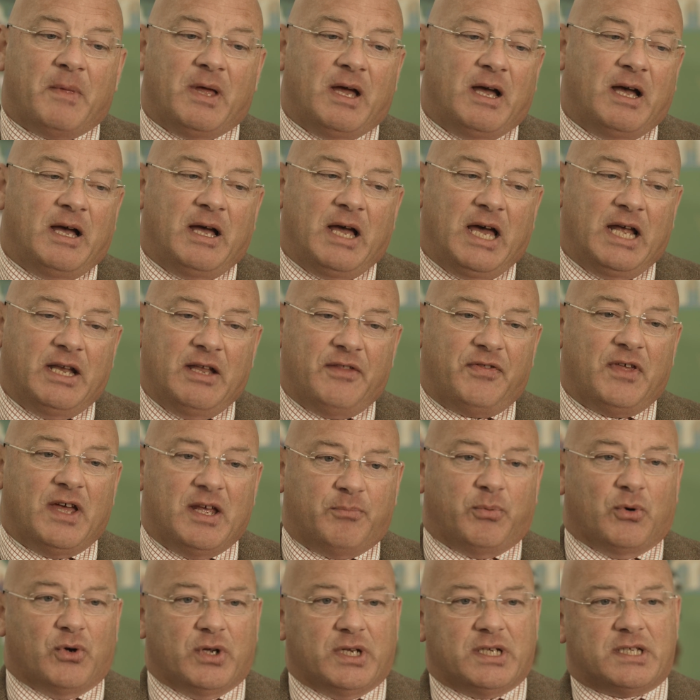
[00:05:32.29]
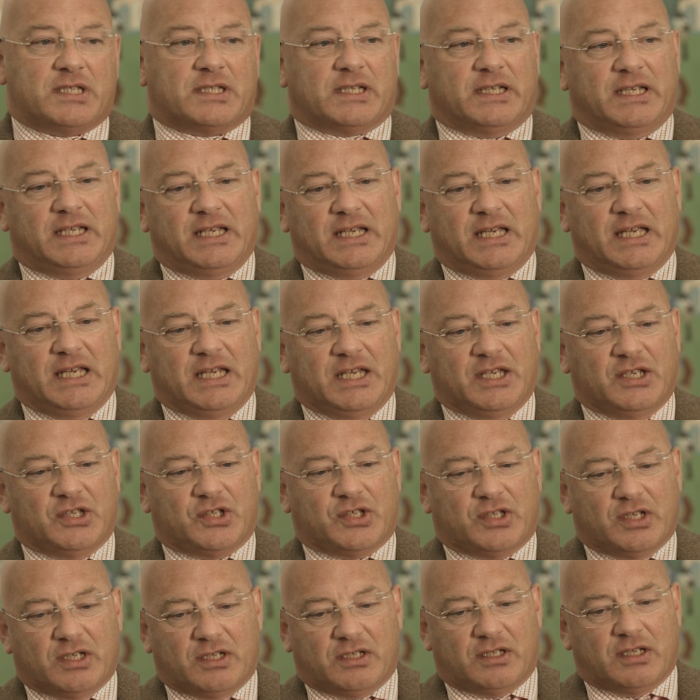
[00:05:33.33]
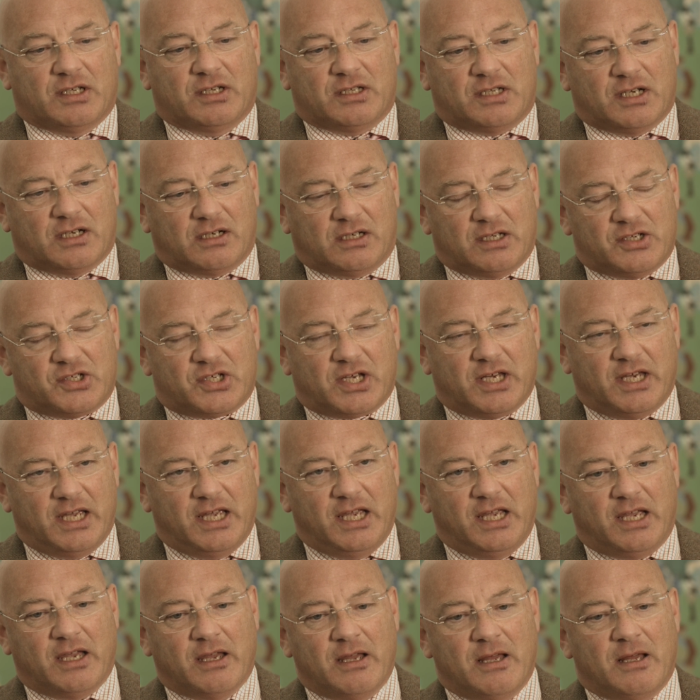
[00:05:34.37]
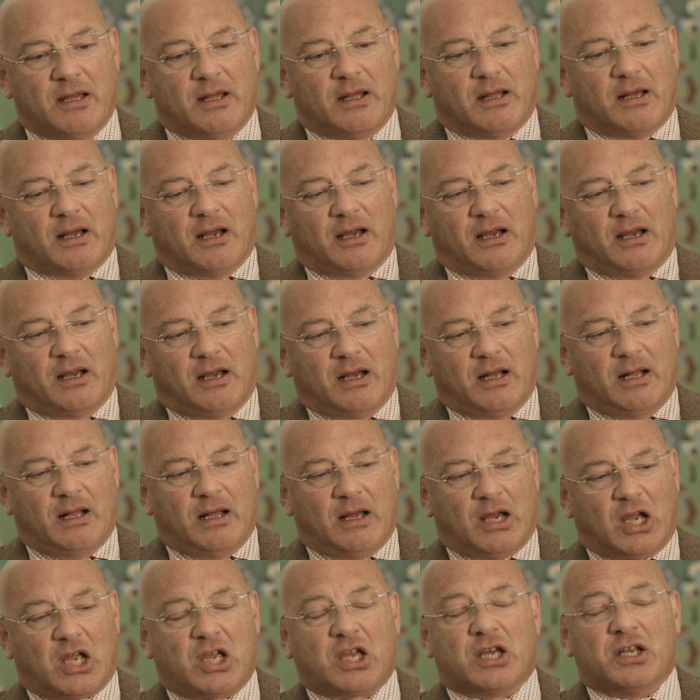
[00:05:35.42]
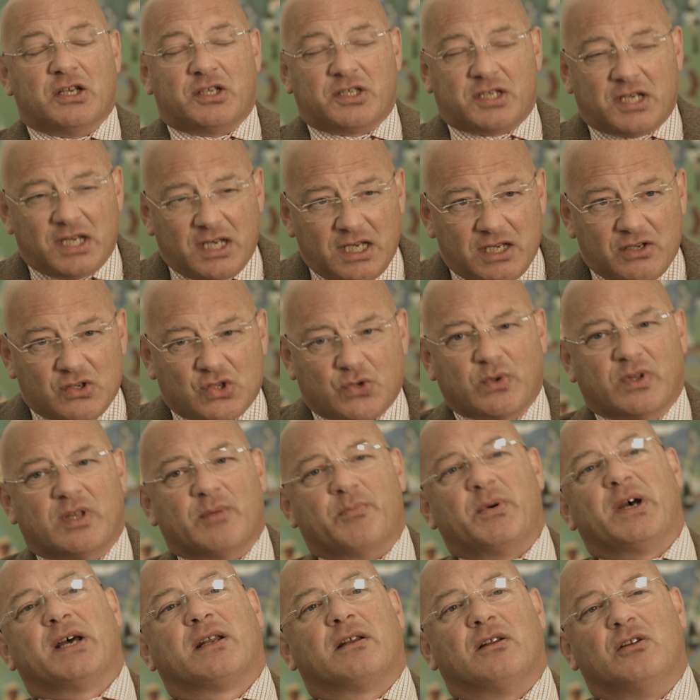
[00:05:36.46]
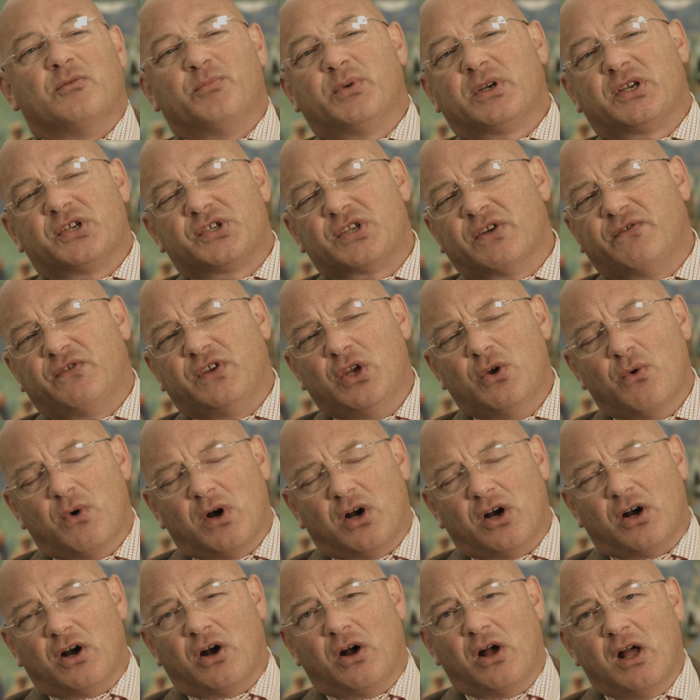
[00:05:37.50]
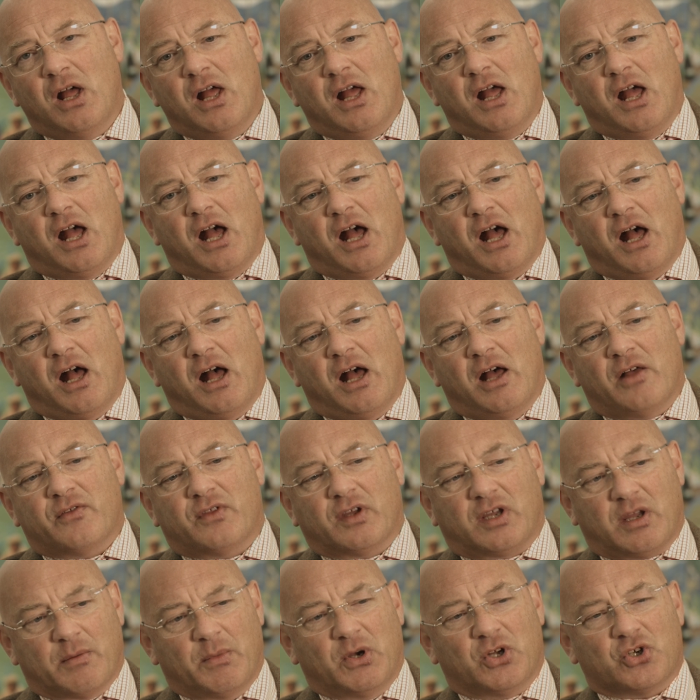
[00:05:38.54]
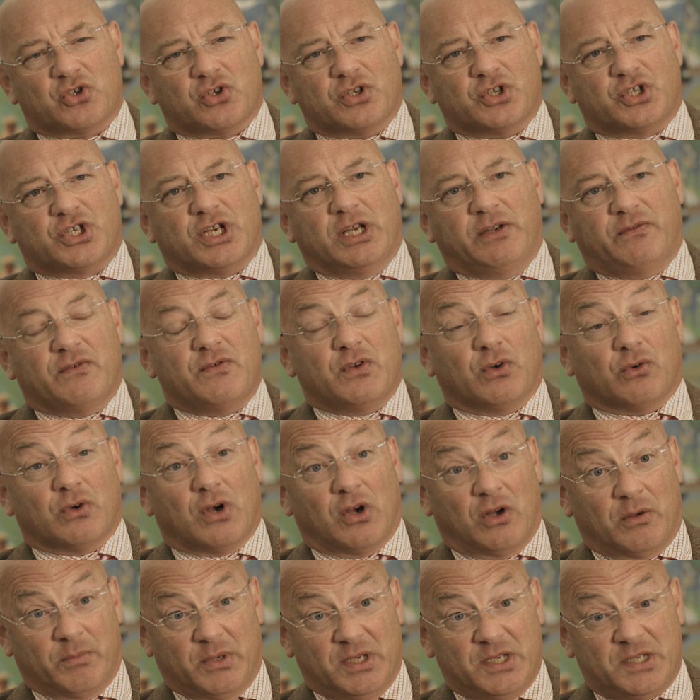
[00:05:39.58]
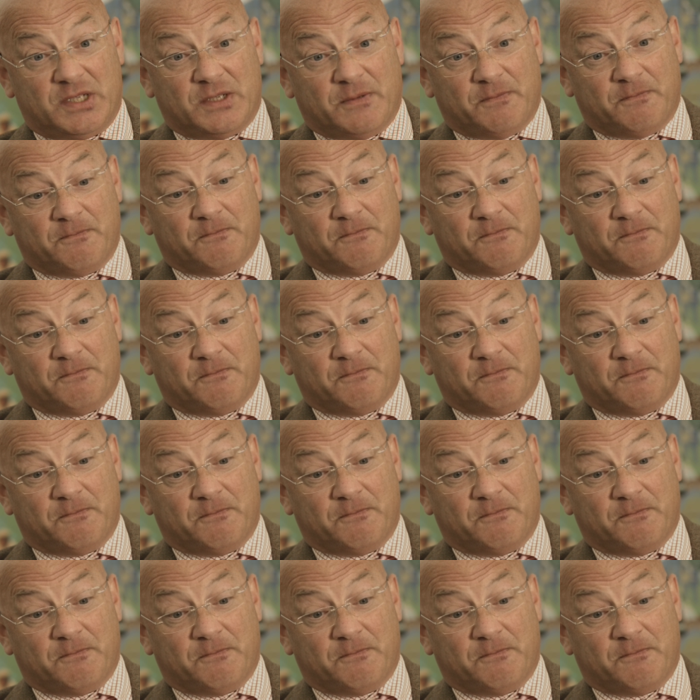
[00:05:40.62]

And the third point is that Douglas Haig continues with the battle, because if you are the commander-in-chief of your armies,